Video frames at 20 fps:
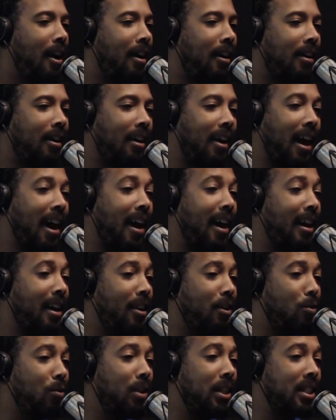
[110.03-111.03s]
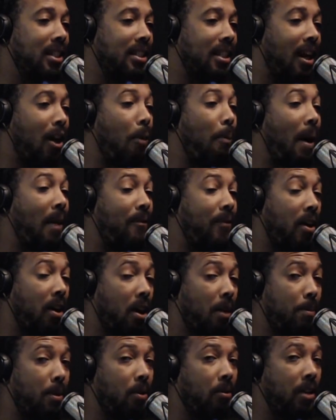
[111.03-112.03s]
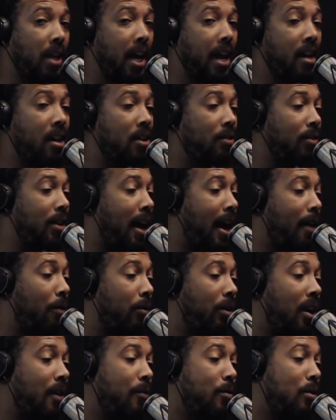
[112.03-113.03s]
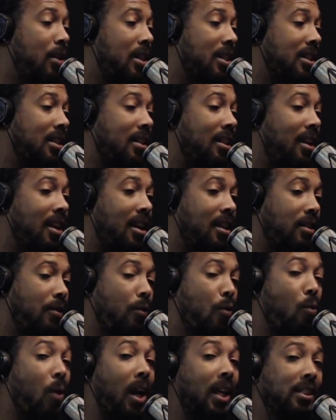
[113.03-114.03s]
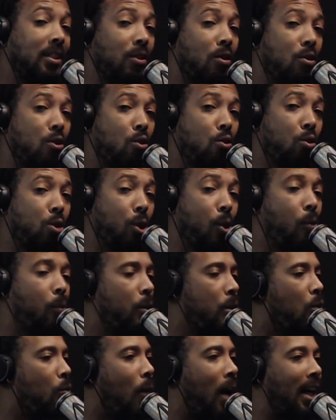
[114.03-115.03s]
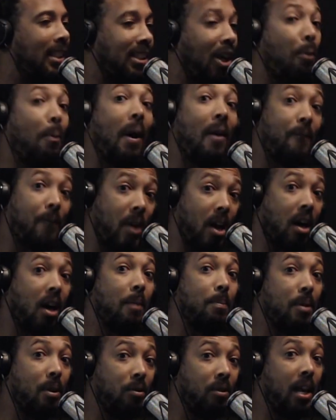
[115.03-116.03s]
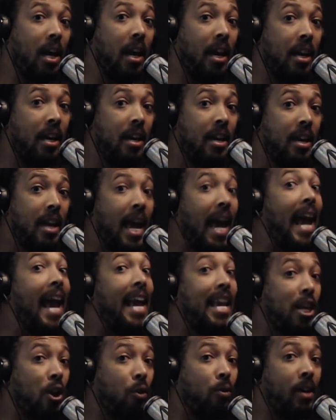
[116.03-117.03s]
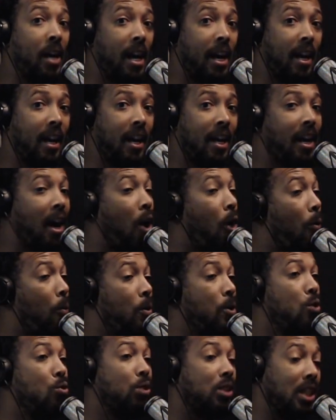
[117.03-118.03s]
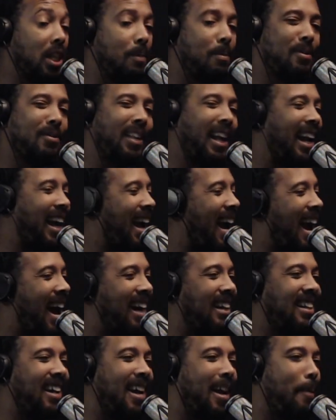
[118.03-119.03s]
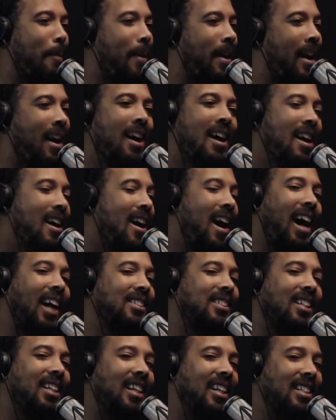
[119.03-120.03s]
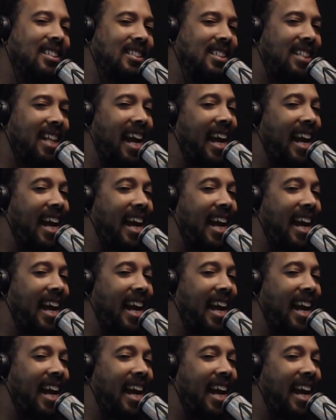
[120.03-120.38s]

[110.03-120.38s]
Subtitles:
hey, you listen. I hope I fuck up your day, your night, whenever you listen to this. If you're watching on YouTube, when you watch, I hope I fuck up your day and your night. And I hope when you sleep, you're like, God damn, man, I shouldn't listen to that